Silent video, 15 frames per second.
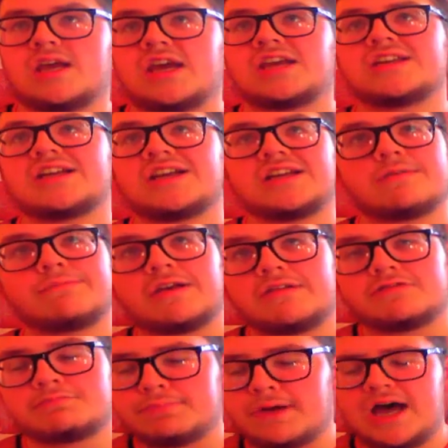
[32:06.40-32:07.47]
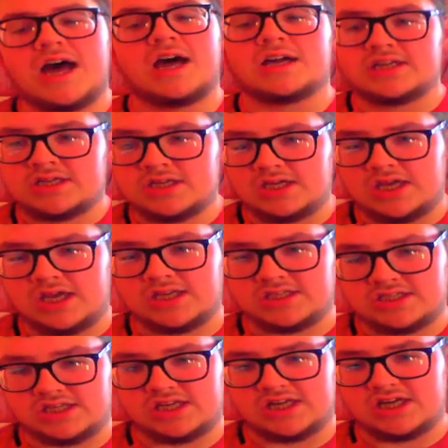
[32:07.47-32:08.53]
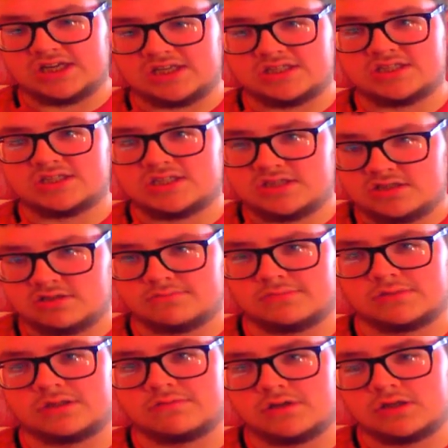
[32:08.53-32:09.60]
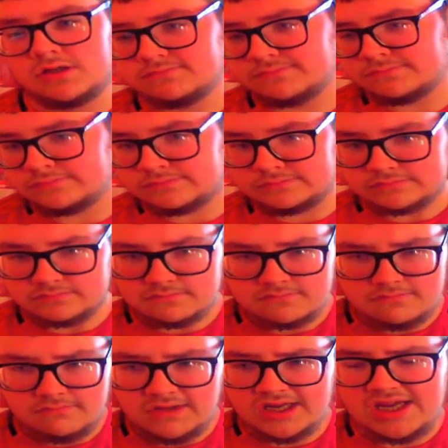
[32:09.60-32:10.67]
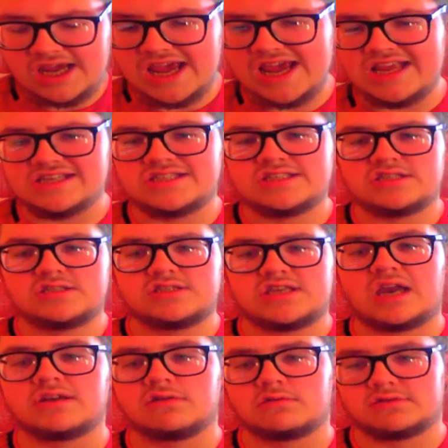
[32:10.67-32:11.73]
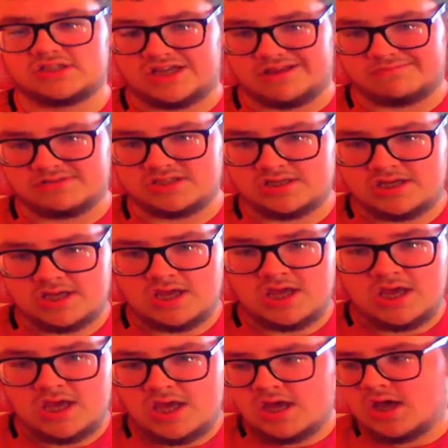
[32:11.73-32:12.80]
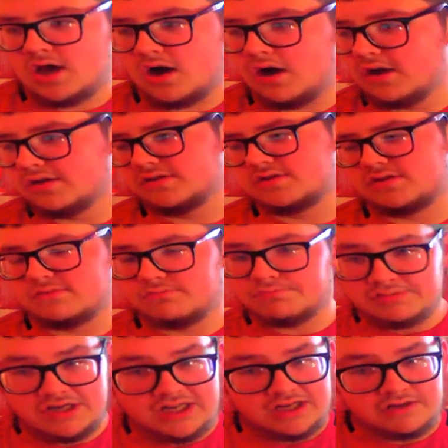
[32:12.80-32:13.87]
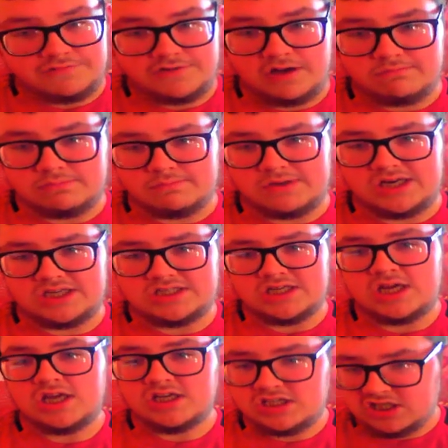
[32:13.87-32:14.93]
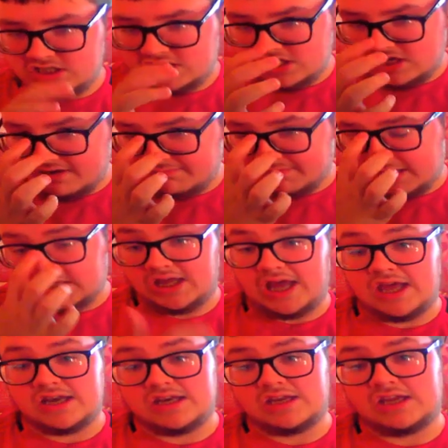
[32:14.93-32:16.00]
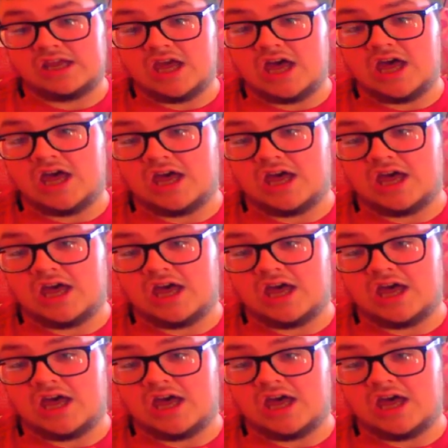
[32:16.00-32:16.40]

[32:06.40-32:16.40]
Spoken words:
ignite a bit of spark into United tomorrow is Daniel James. On brilliant form at the minute, deservedly getting the